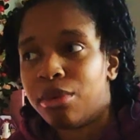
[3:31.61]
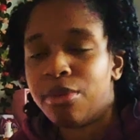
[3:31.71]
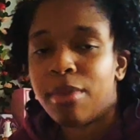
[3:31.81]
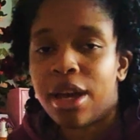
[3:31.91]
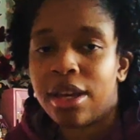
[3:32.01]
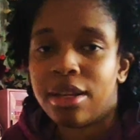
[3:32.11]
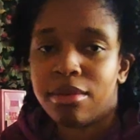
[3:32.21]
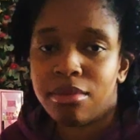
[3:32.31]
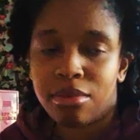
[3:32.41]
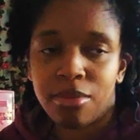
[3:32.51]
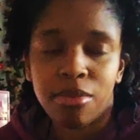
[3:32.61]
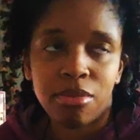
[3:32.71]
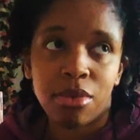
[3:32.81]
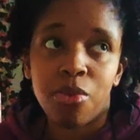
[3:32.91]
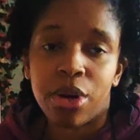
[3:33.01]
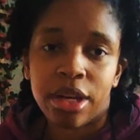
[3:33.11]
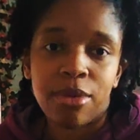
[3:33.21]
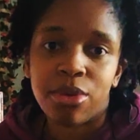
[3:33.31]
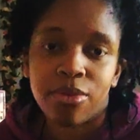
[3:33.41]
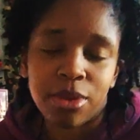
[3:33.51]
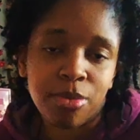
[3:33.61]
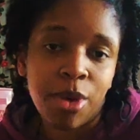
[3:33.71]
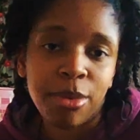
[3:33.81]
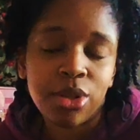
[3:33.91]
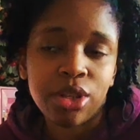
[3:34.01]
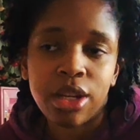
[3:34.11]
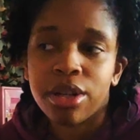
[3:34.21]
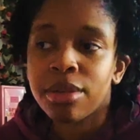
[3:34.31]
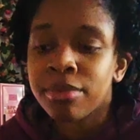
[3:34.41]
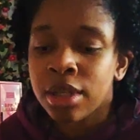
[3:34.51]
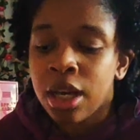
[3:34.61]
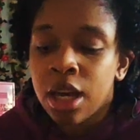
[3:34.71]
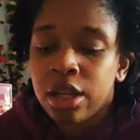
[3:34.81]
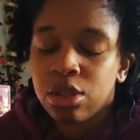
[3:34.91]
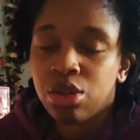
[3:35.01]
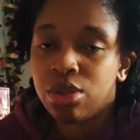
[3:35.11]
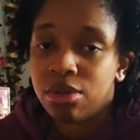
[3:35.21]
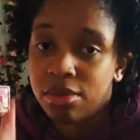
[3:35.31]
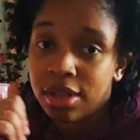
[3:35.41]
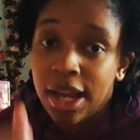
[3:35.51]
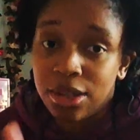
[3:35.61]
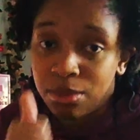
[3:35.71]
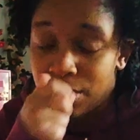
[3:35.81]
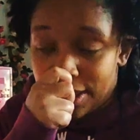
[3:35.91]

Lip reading: with the work I will publish later. So that's one